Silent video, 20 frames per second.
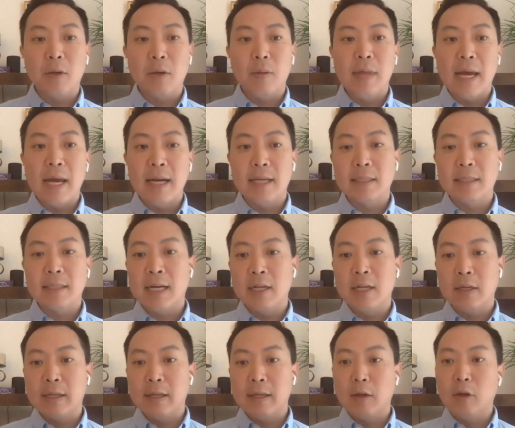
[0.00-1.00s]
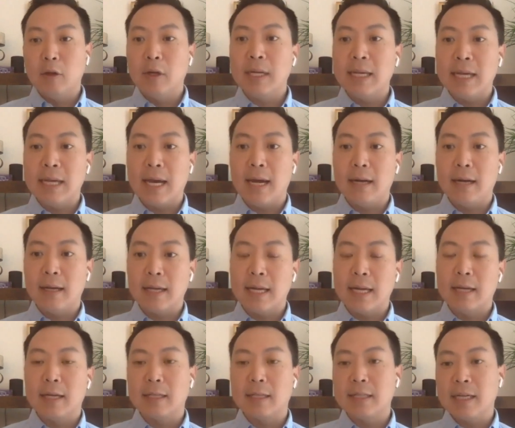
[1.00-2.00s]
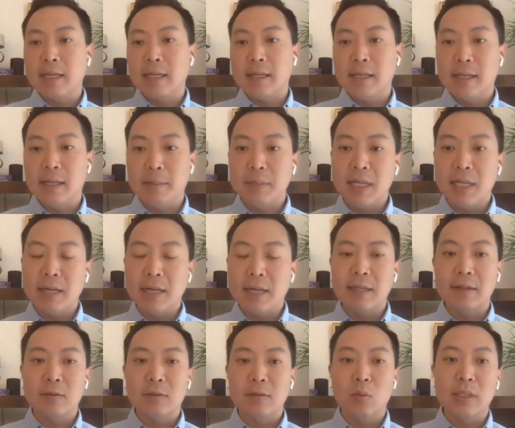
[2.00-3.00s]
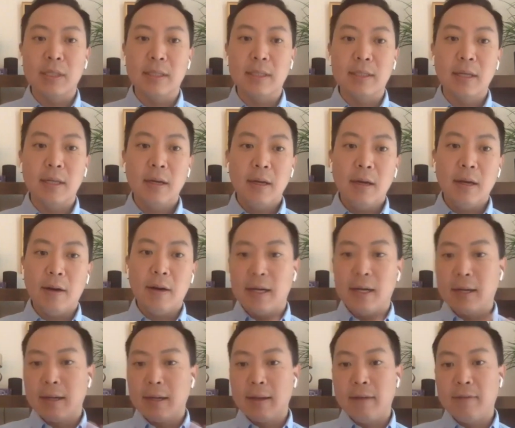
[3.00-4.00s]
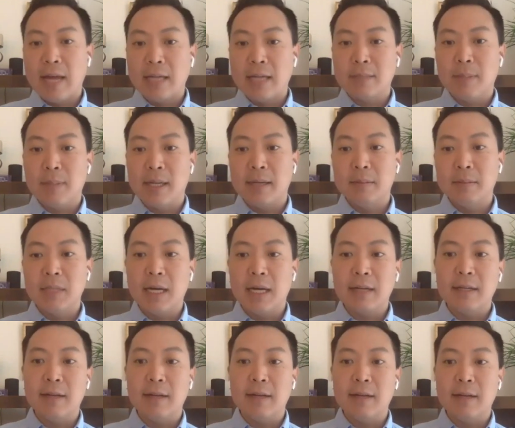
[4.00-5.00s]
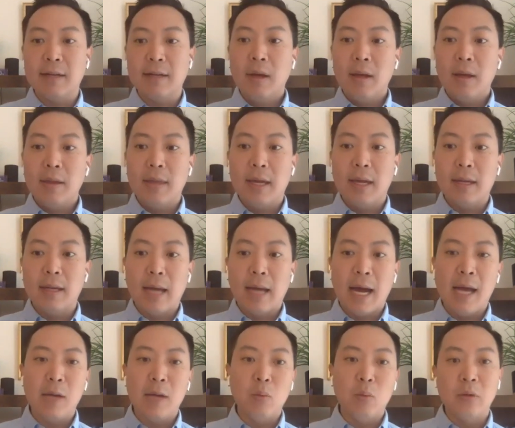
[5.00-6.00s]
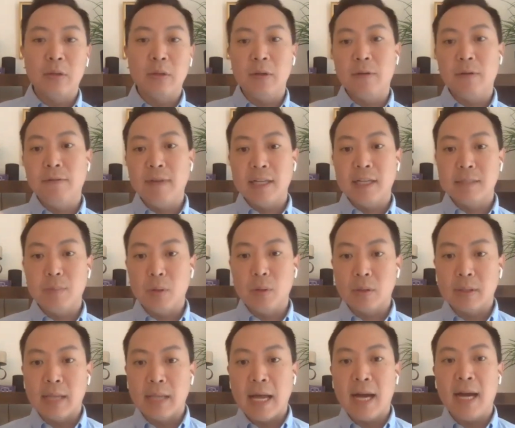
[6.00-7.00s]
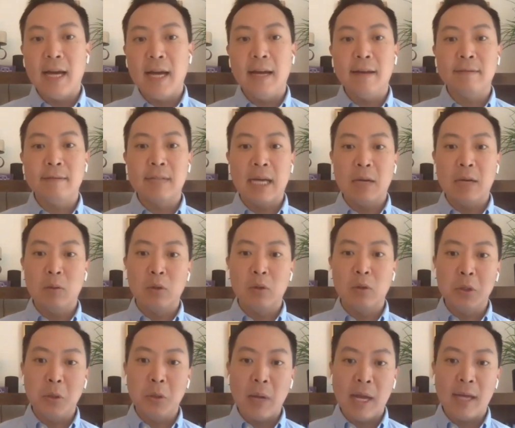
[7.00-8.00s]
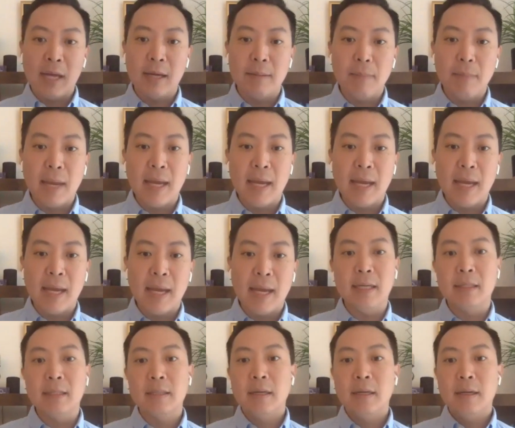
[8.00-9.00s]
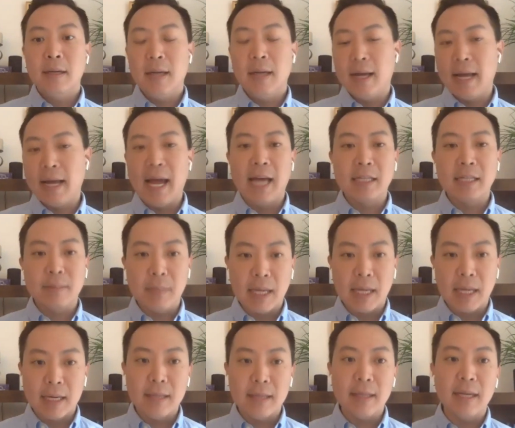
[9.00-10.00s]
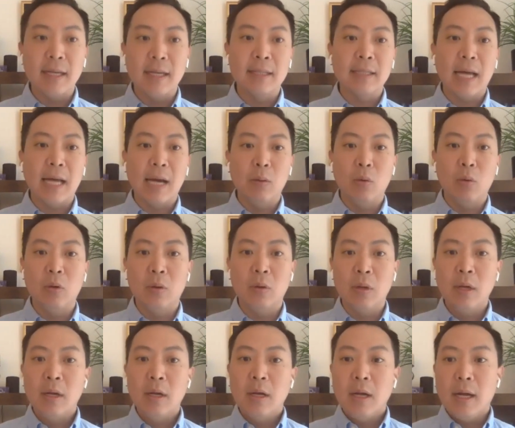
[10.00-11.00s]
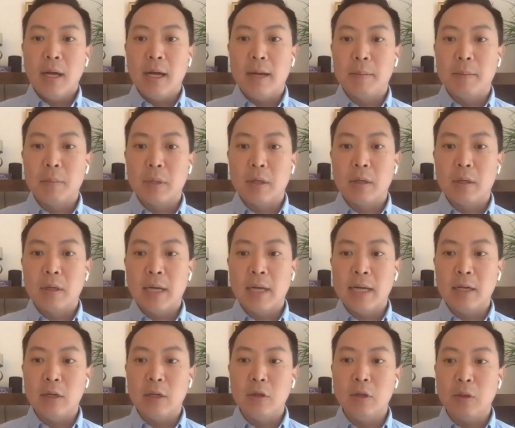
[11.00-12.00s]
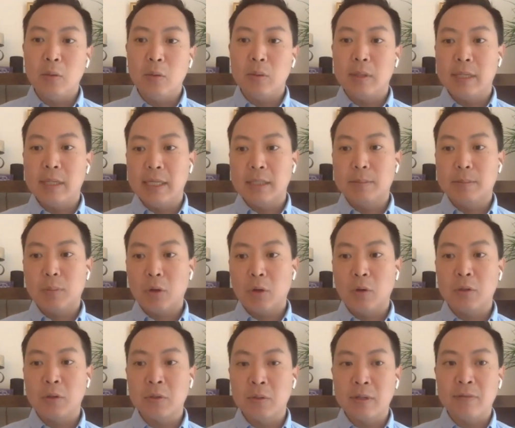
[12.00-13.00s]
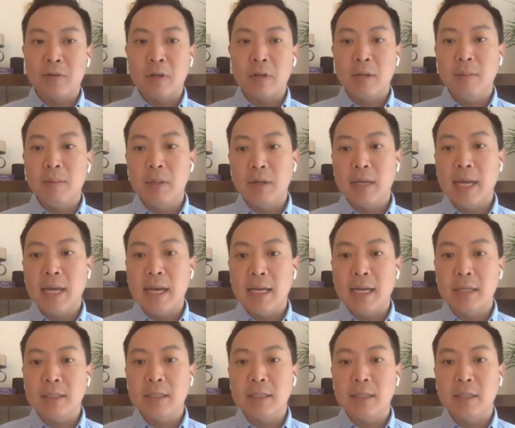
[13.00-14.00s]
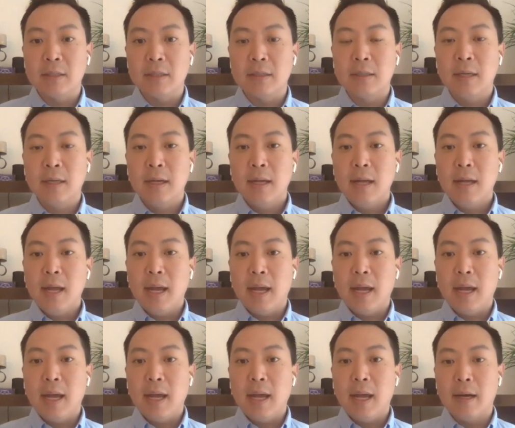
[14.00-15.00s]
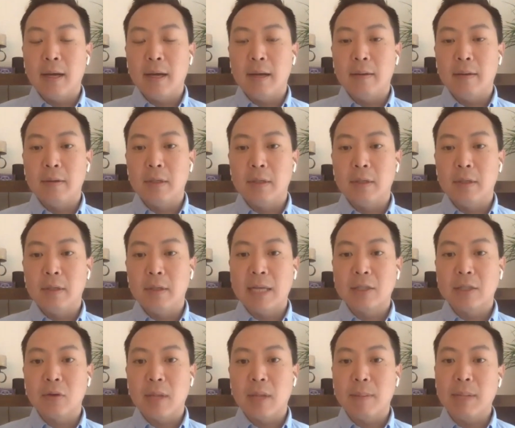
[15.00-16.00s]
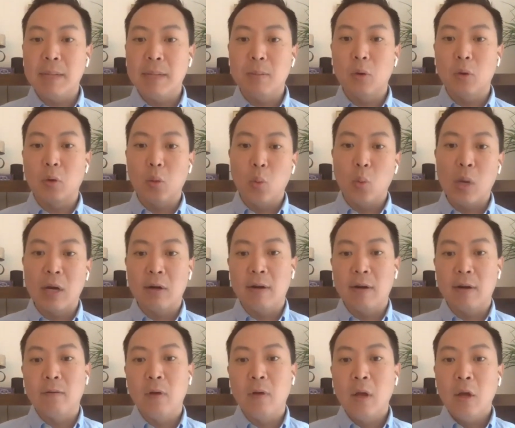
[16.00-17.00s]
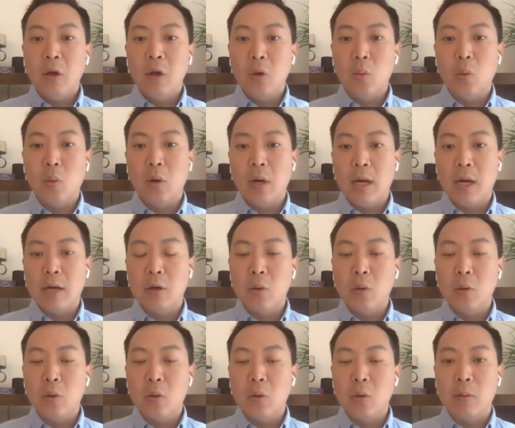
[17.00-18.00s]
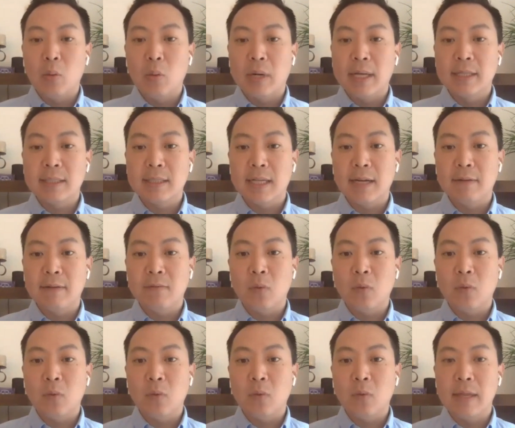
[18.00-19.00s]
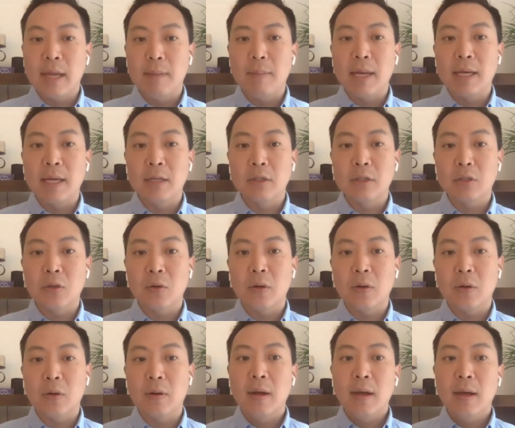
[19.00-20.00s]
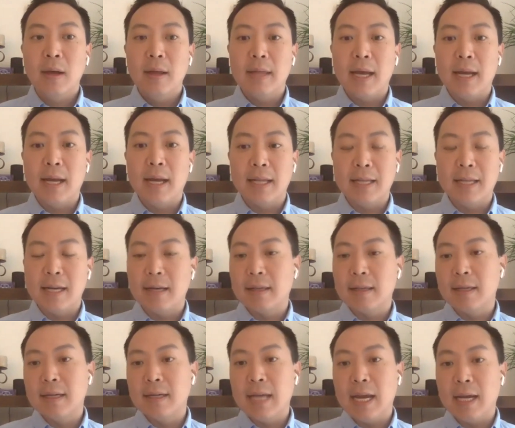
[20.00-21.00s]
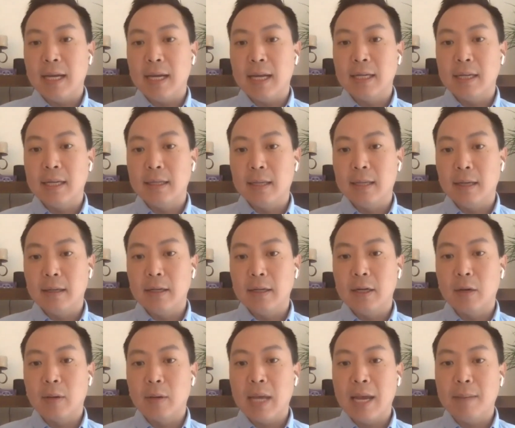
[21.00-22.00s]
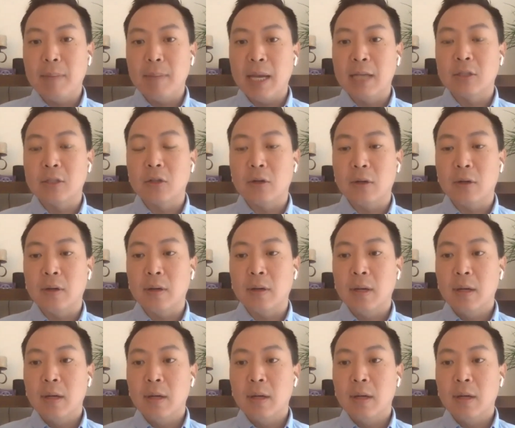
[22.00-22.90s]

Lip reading: So then it's kind of looking at, again, like setting the objectives, which is, all right, if that's my objective, then I will do Facebook Lives, I will do AMAs, Ask Me Anythings, I will kind of do these personal different communications, and to make sure that people are aware of who I am, what I stand for, and then making sure that at the end of the day, campaigns are